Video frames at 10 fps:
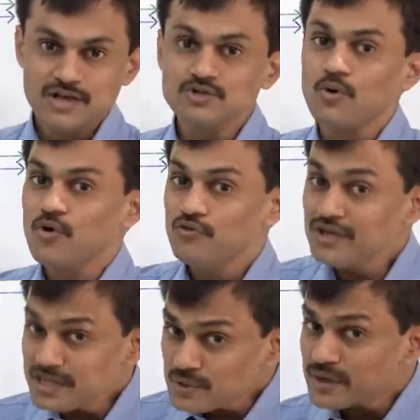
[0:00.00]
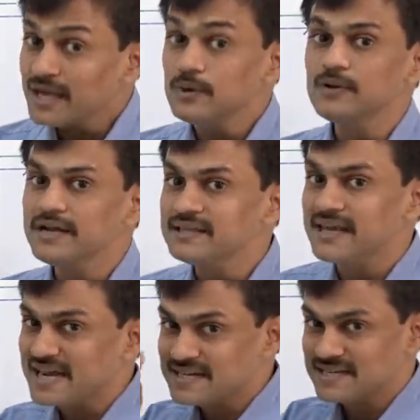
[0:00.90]
So we need to calculate
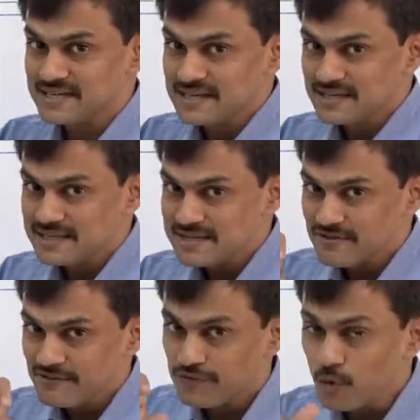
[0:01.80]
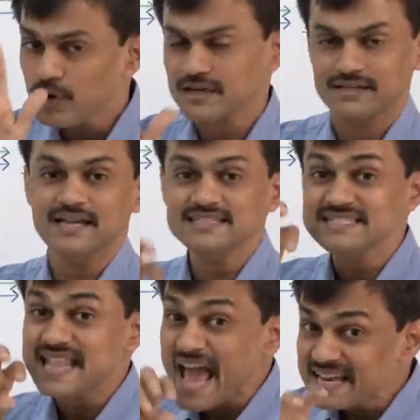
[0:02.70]
that float, that
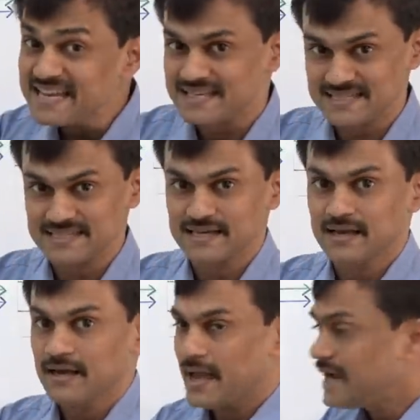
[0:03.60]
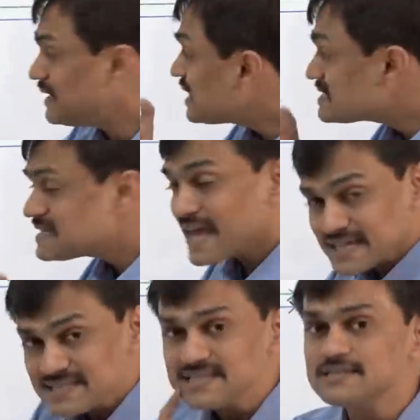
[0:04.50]
slackness and that
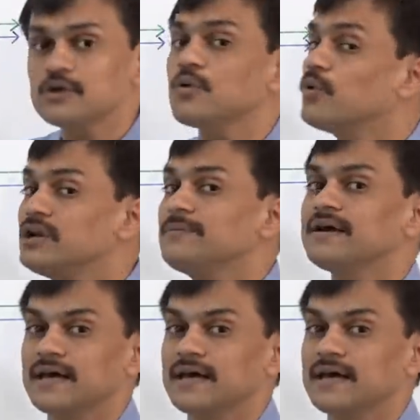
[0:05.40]
slackness can only be